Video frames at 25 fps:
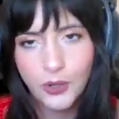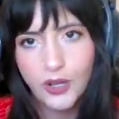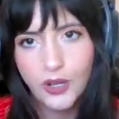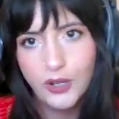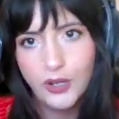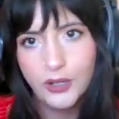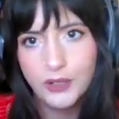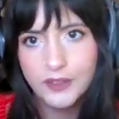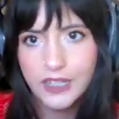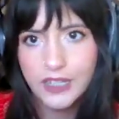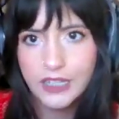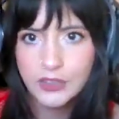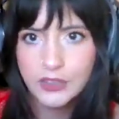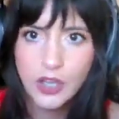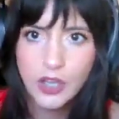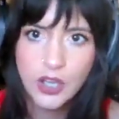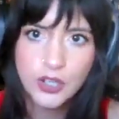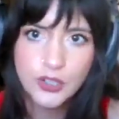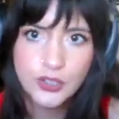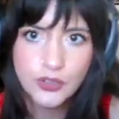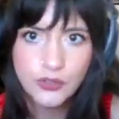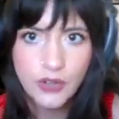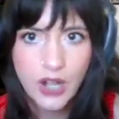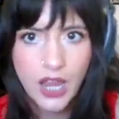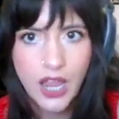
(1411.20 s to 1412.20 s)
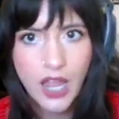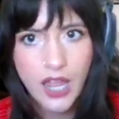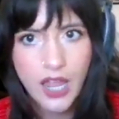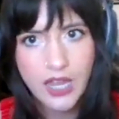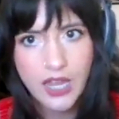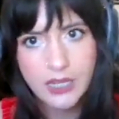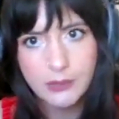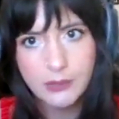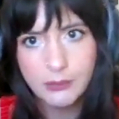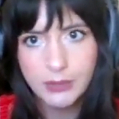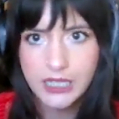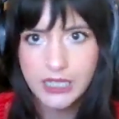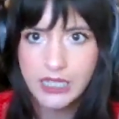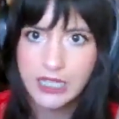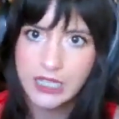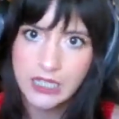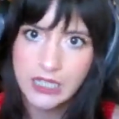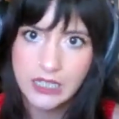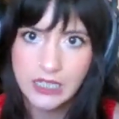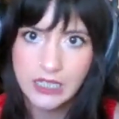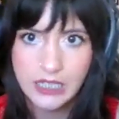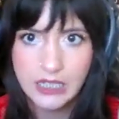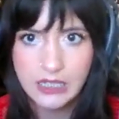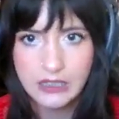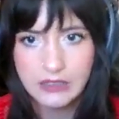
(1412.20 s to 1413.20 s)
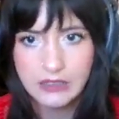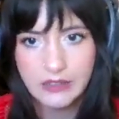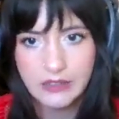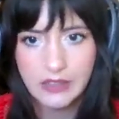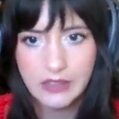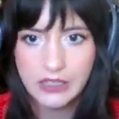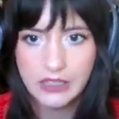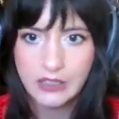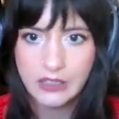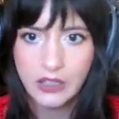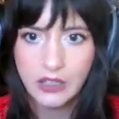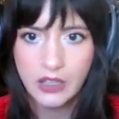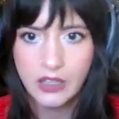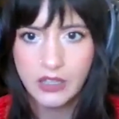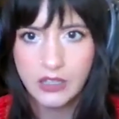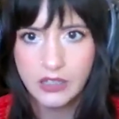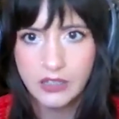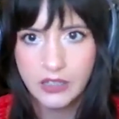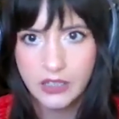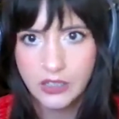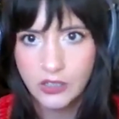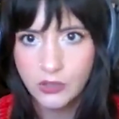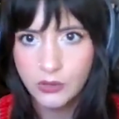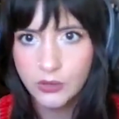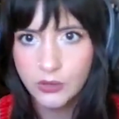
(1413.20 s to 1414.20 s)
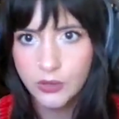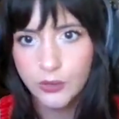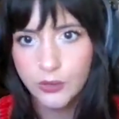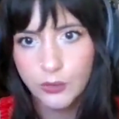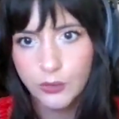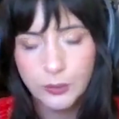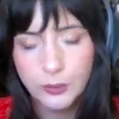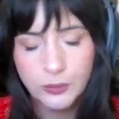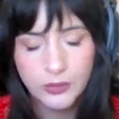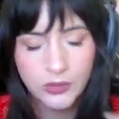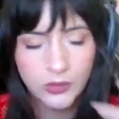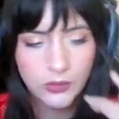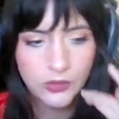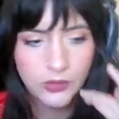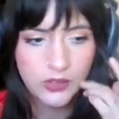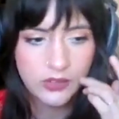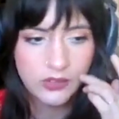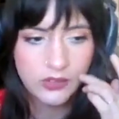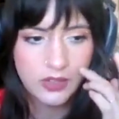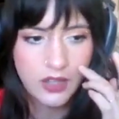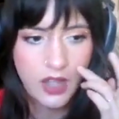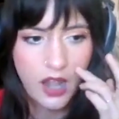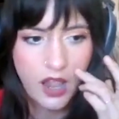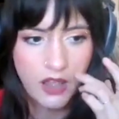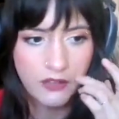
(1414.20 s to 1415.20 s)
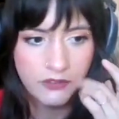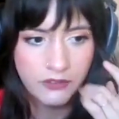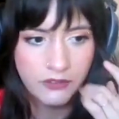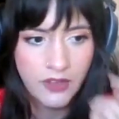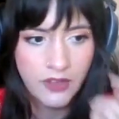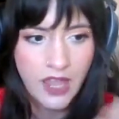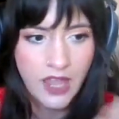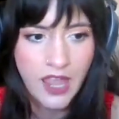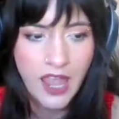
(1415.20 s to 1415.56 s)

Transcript: wearing like lingerie and bikinis and like cute little swimsuits and stuff,